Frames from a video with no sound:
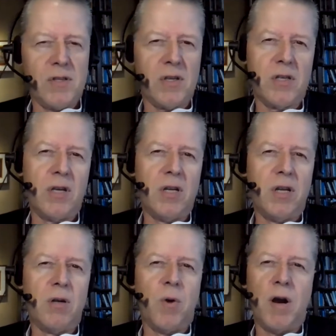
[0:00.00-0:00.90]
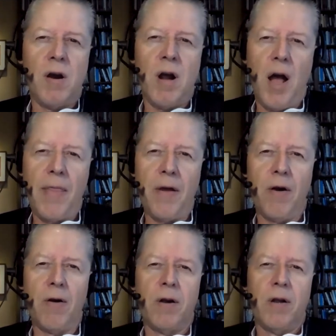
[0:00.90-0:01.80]
succeeded where
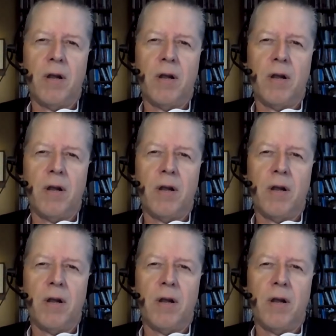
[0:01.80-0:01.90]
other